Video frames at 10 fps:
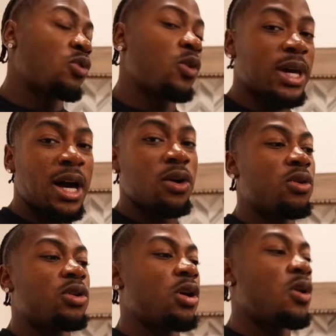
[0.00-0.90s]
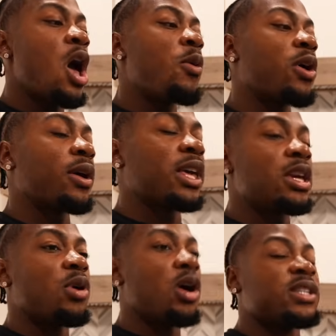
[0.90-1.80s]
what we got going on, we're gonna
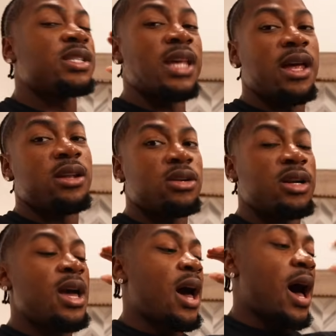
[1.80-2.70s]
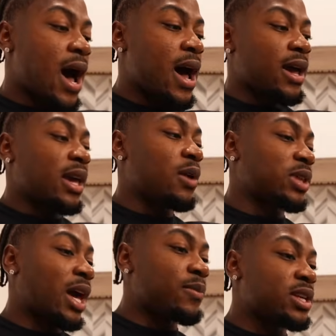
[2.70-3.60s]
keep our standard high. And with
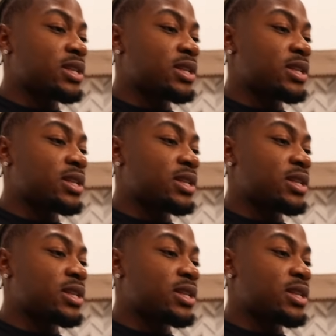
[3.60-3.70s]
that being